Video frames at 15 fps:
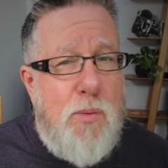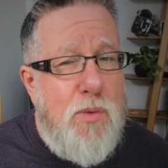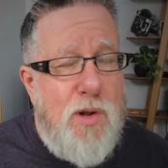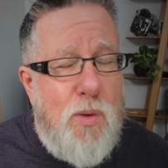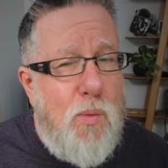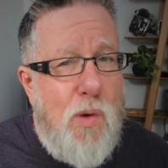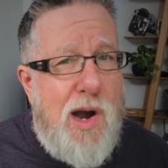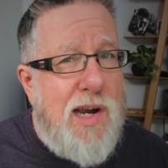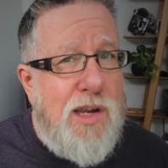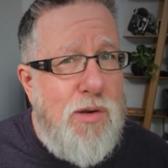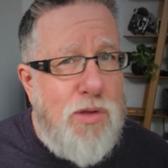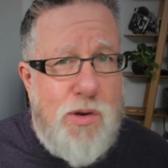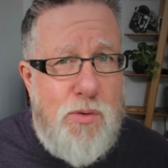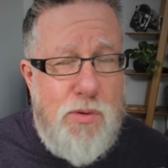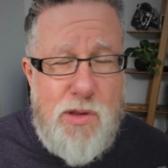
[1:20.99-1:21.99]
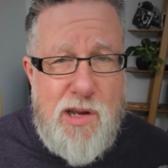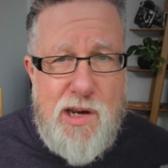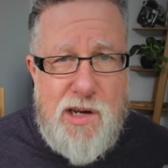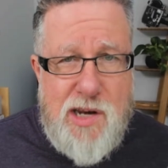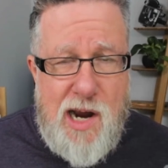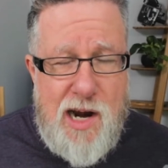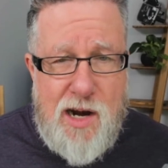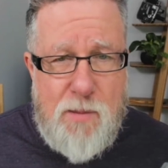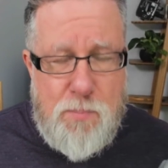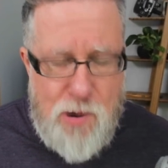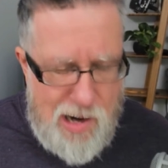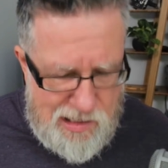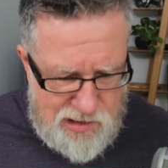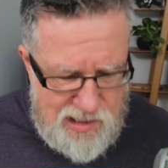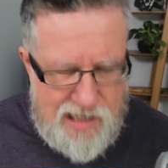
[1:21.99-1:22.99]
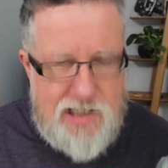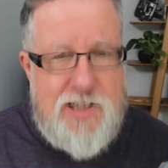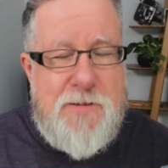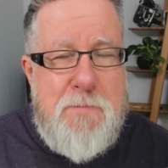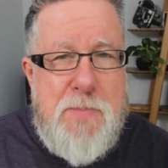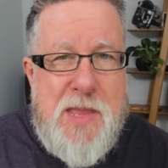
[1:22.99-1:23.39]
will walk you through the entire process.